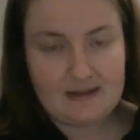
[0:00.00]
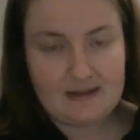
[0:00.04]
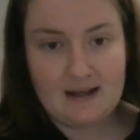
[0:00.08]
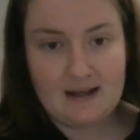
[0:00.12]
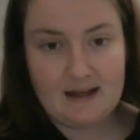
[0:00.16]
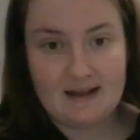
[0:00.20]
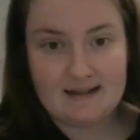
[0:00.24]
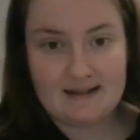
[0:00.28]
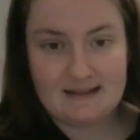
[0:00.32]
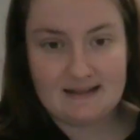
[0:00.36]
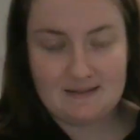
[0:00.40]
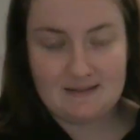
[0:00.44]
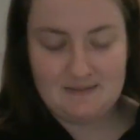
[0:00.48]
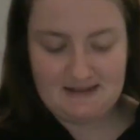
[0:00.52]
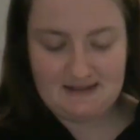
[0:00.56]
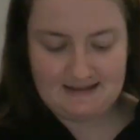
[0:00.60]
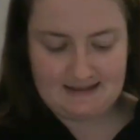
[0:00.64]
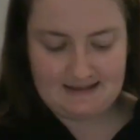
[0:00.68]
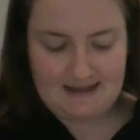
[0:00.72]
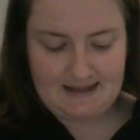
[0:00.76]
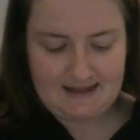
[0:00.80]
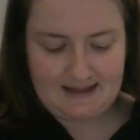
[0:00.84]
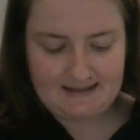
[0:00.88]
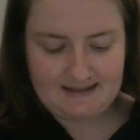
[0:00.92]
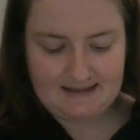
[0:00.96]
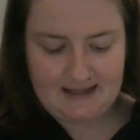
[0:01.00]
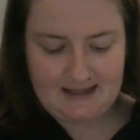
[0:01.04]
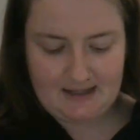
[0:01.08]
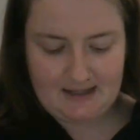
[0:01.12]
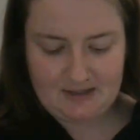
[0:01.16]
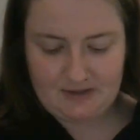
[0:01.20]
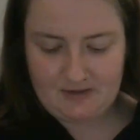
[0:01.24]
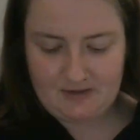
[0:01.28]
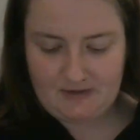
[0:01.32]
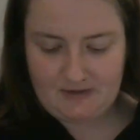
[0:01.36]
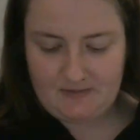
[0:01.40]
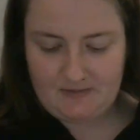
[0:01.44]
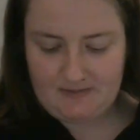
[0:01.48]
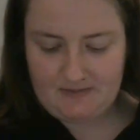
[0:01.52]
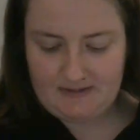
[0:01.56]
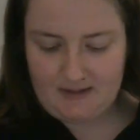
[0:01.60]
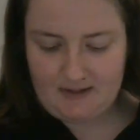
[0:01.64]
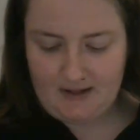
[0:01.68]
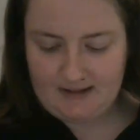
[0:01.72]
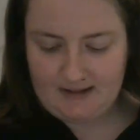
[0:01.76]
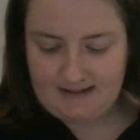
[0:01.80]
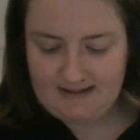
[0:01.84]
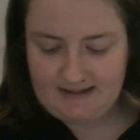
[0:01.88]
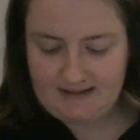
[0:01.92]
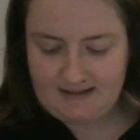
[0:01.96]
Sidman says that children with
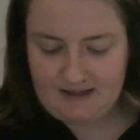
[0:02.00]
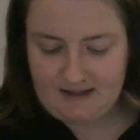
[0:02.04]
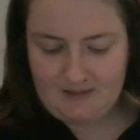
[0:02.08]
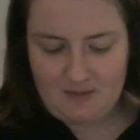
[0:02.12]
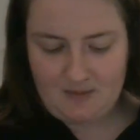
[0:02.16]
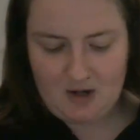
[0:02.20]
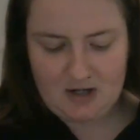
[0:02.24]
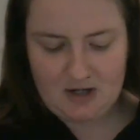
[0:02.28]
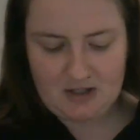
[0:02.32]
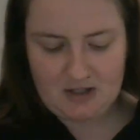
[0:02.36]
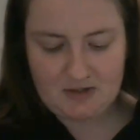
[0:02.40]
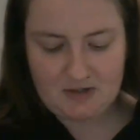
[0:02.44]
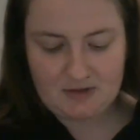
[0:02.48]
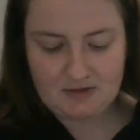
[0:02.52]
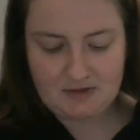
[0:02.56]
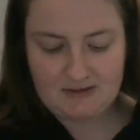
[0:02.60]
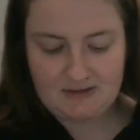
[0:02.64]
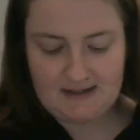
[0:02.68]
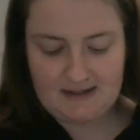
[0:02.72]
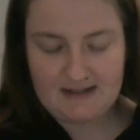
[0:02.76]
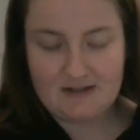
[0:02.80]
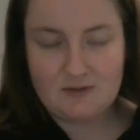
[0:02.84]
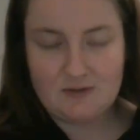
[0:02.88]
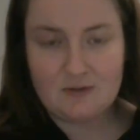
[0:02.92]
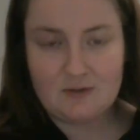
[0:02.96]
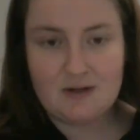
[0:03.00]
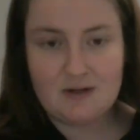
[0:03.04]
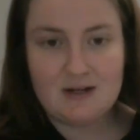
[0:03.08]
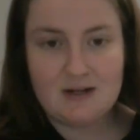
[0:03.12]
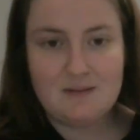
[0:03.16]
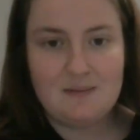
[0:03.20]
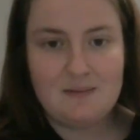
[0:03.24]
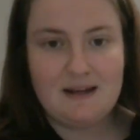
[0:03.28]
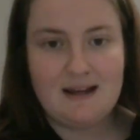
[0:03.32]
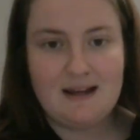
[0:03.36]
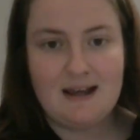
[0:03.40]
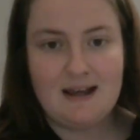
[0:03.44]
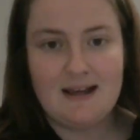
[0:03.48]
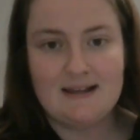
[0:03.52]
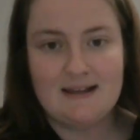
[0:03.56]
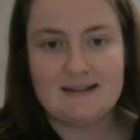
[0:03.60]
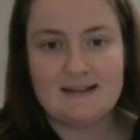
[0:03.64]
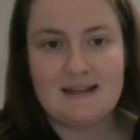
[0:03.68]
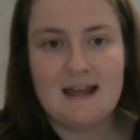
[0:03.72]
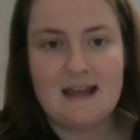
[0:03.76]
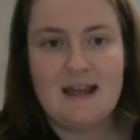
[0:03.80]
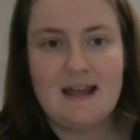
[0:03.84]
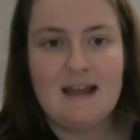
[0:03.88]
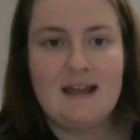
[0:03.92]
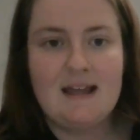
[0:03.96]
autism are usually ignored
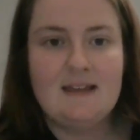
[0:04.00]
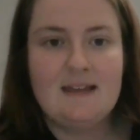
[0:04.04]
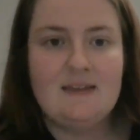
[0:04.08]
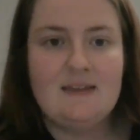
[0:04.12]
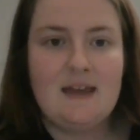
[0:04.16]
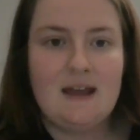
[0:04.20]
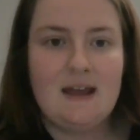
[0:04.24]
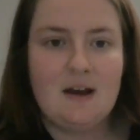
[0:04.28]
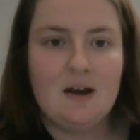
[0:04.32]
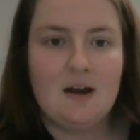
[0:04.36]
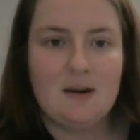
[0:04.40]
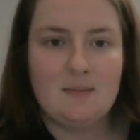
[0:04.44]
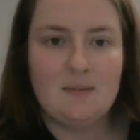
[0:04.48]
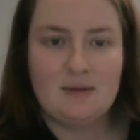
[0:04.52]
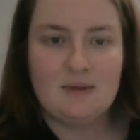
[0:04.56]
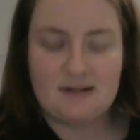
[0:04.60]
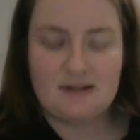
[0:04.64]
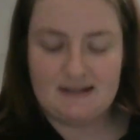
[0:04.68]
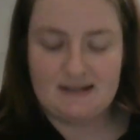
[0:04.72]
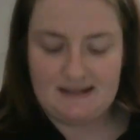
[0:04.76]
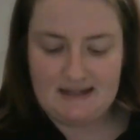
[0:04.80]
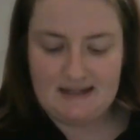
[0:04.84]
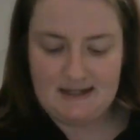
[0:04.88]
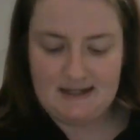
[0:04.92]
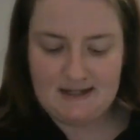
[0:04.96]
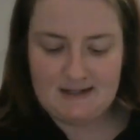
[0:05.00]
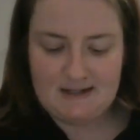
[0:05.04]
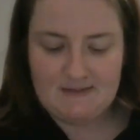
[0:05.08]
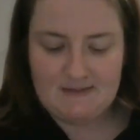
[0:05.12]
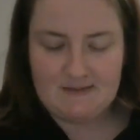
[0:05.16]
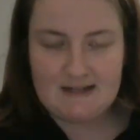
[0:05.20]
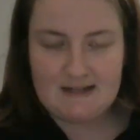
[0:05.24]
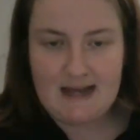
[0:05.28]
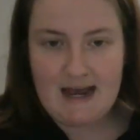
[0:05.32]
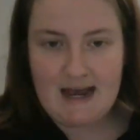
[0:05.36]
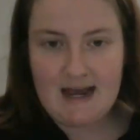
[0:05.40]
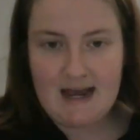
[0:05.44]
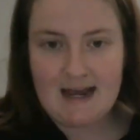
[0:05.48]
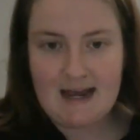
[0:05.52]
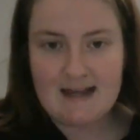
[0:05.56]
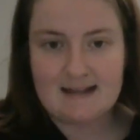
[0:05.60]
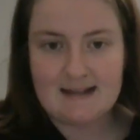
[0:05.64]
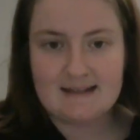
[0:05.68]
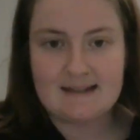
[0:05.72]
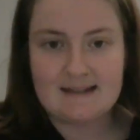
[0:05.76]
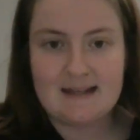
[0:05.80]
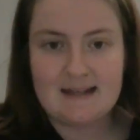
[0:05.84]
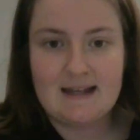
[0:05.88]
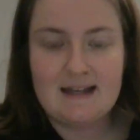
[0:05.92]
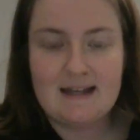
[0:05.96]
because they are perceived
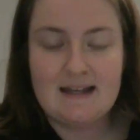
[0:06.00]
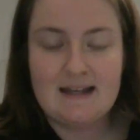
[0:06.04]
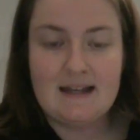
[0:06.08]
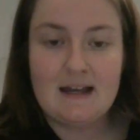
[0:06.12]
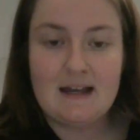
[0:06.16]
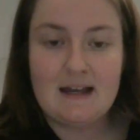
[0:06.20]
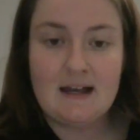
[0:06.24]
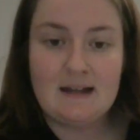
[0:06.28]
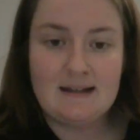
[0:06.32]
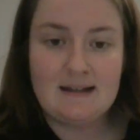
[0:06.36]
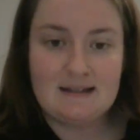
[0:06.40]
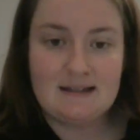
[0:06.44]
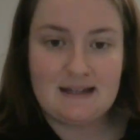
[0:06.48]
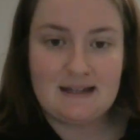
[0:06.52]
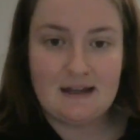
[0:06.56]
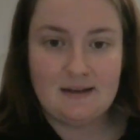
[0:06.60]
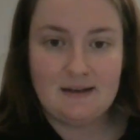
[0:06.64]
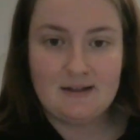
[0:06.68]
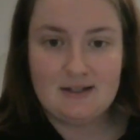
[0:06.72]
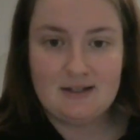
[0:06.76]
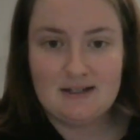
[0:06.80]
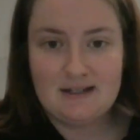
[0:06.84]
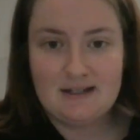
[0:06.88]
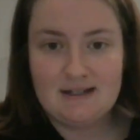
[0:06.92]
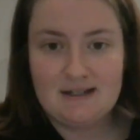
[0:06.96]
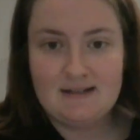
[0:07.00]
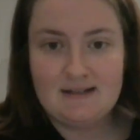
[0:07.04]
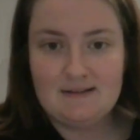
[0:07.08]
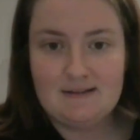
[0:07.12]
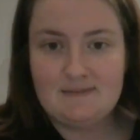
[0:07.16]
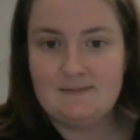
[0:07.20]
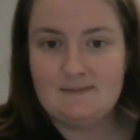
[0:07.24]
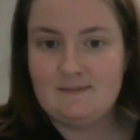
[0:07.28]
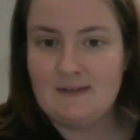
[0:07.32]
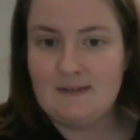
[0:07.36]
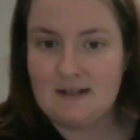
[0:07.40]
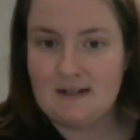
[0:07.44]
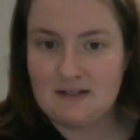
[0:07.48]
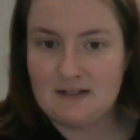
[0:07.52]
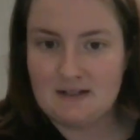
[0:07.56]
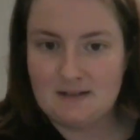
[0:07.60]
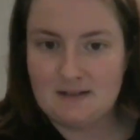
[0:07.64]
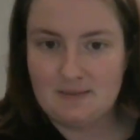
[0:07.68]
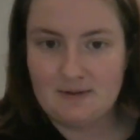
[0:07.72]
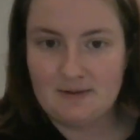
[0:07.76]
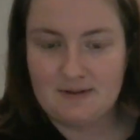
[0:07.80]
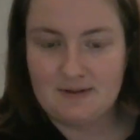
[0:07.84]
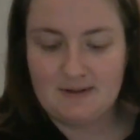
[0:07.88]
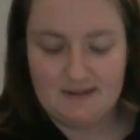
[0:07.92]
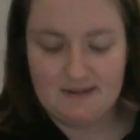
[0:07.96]
as unintelligent,
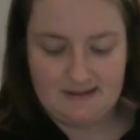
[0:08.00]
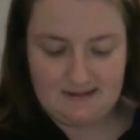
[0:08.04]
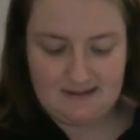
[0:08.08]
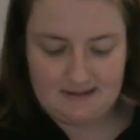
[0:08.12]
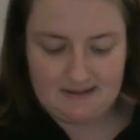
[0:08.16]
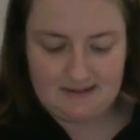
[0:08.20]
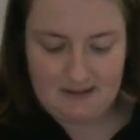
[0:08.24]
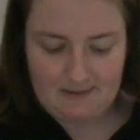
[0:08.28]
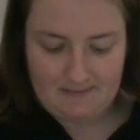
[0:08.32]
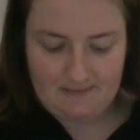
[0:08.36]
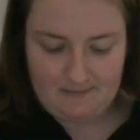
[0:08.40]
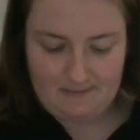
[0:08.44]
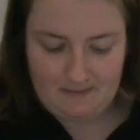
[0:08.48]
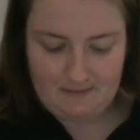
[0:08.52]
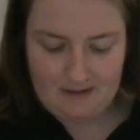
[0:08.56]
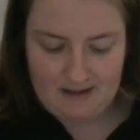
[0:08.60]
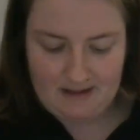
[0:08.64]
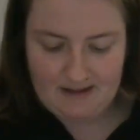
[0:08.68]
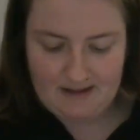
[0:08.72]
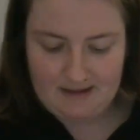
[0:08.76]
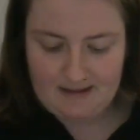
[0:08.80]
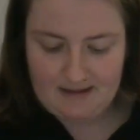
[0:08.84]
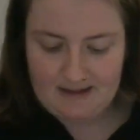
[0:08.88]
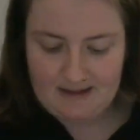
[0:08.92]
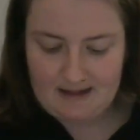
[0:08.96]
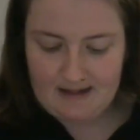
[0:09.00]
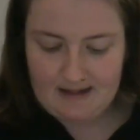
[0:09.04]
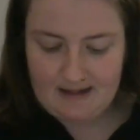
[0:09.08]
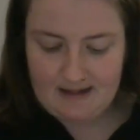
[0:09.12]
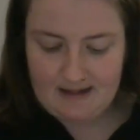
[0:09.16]
vegetables, so forth.